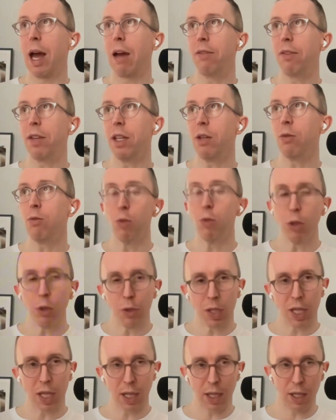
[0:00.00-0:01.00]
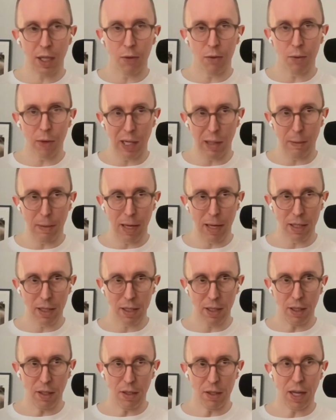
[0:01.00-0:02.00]
having a routine really
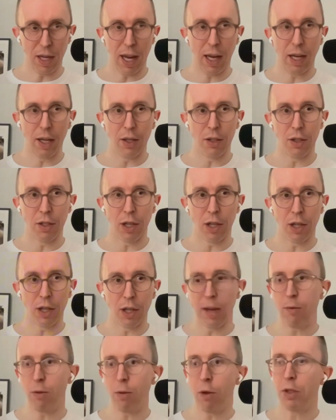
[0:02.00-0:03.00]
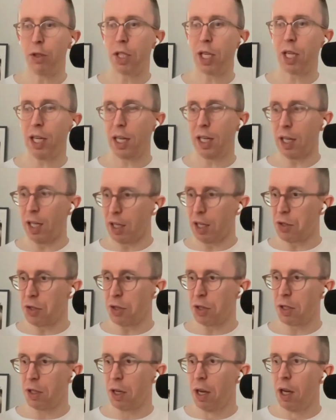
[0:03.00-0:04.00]
matters, and that routine
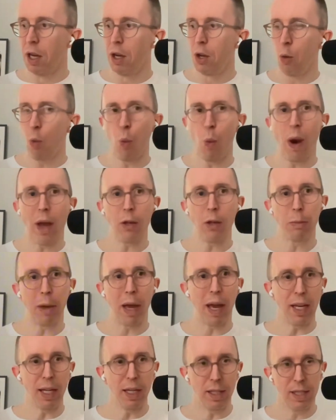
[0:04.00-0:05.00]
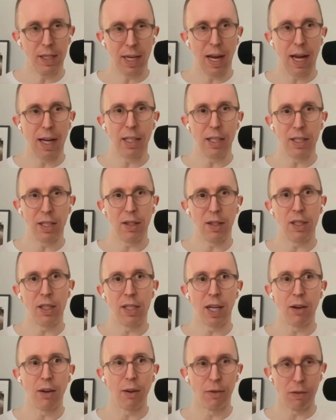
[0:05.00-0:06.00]
is well baked, and it's in the
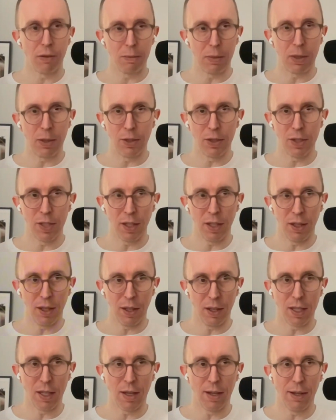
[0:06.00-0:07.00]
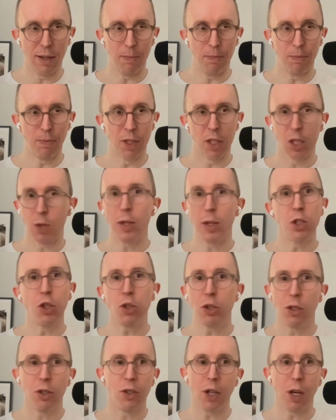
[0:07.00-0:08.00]
diary for months at a time. So I
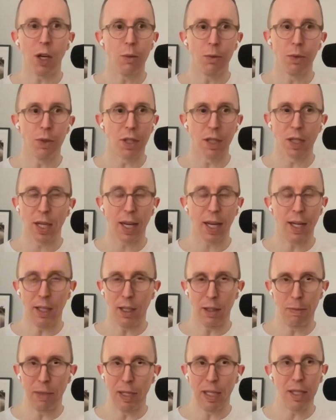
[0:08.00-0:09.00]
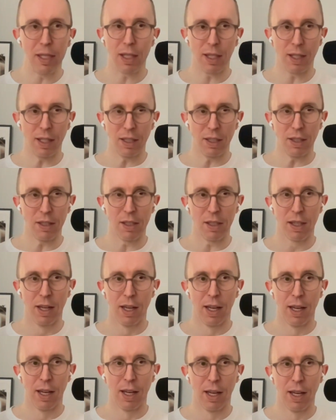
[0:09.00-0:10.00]
just don't take meetings
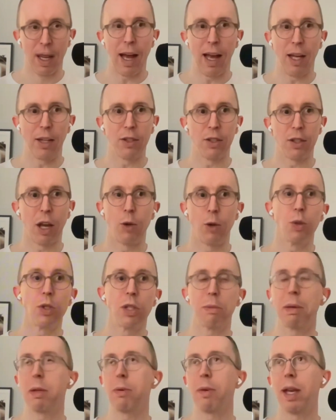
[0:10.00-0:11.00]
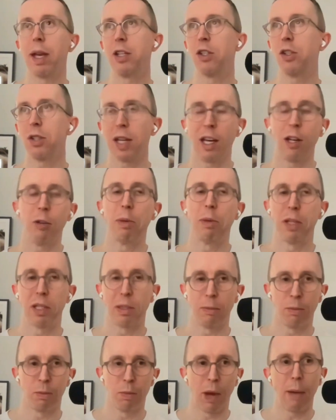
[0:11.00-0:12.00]
and also, by the way, it does help because
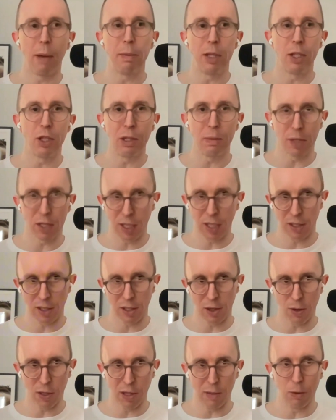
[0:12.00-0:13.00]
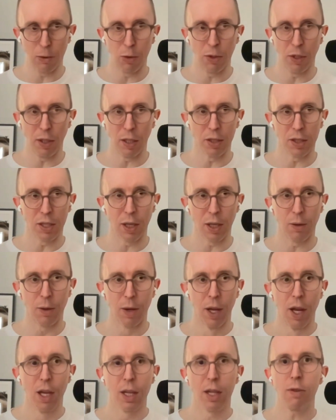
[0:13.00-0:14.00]
I'm in the gym at 6 o'clock in the morning. So
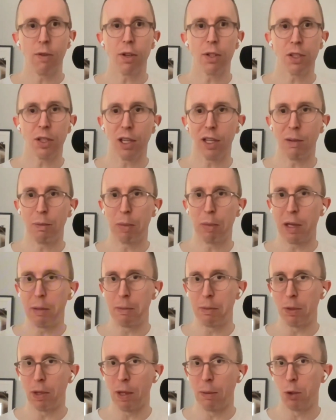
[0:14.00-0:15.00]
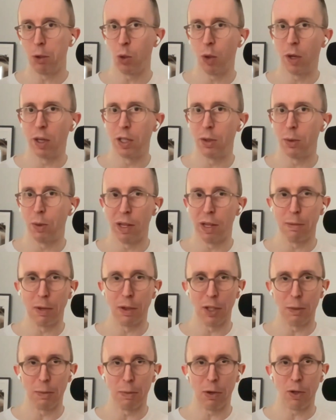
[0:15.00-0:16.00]
there are certain people, I'm talking to one of them
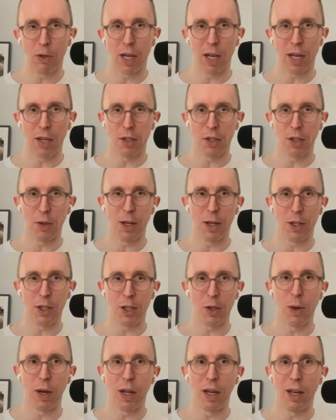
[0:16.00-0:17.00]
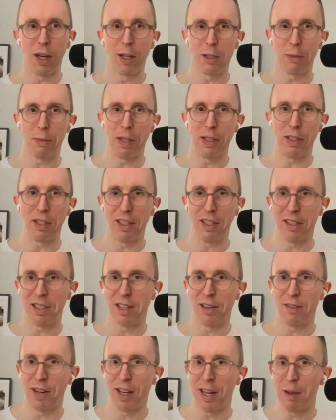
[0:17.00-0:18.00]
on this podcast, who actually quite likes meeting at
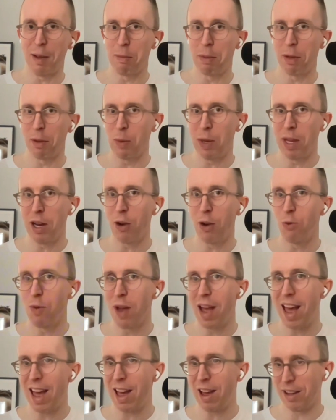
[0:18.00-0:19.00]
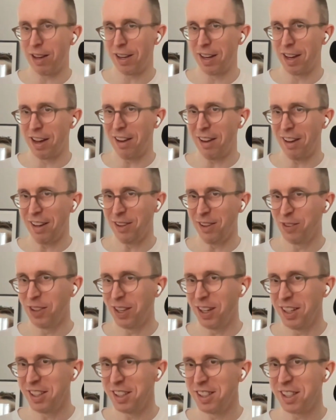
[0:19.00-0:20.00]
7 a.m., but we are rare, Guy,
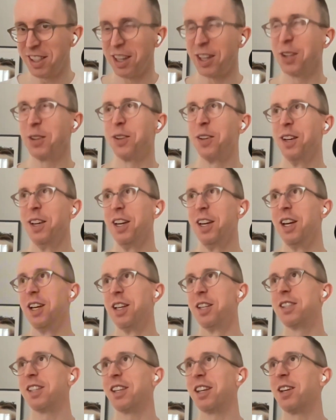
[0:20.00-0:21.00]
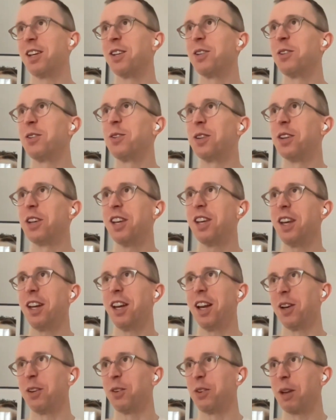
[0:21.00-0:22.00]
right? So
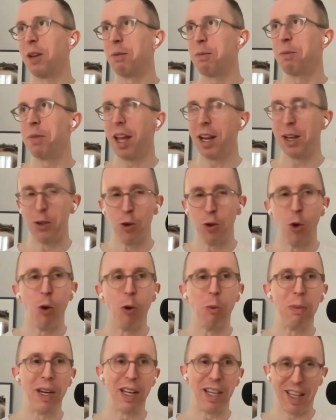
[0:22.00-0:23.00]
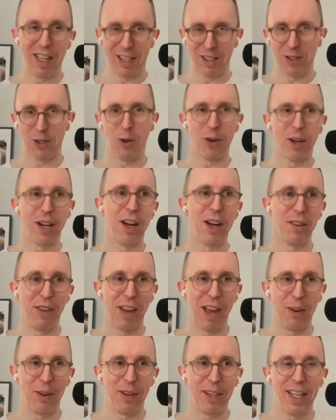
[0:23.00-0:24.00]
like normally that's not kind of
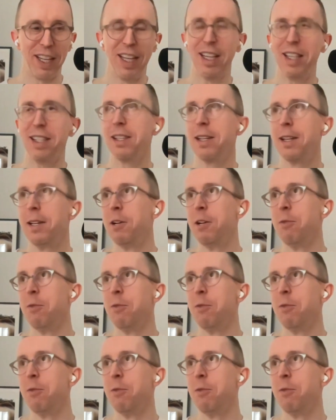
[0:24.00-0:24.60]
how it is.